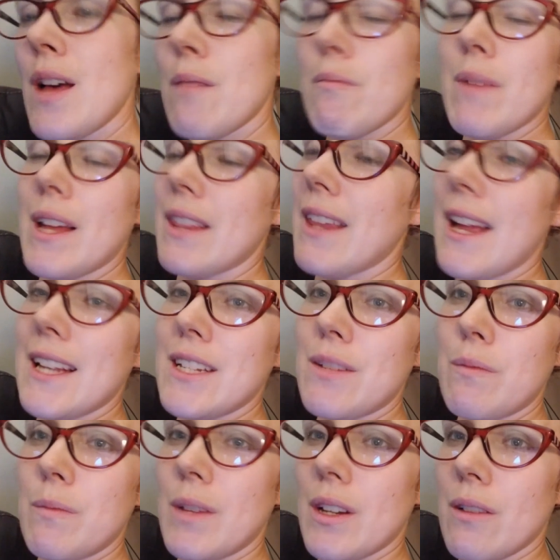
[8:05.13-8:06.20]
but that's
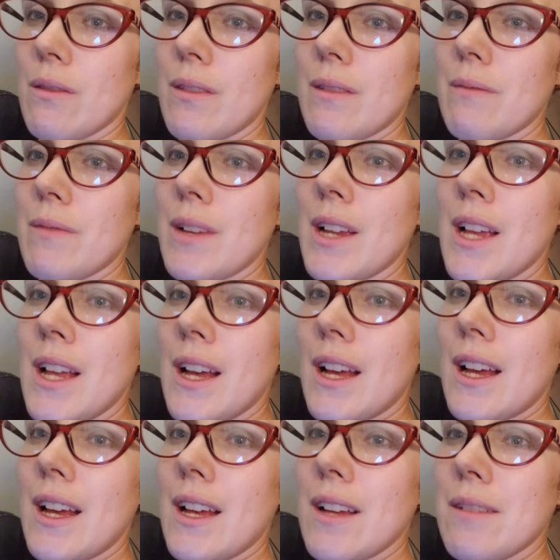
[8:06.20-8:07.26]
you know
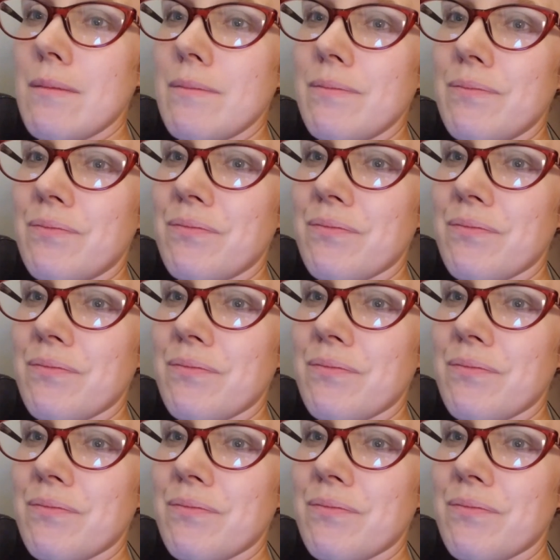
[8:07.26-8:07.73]
um,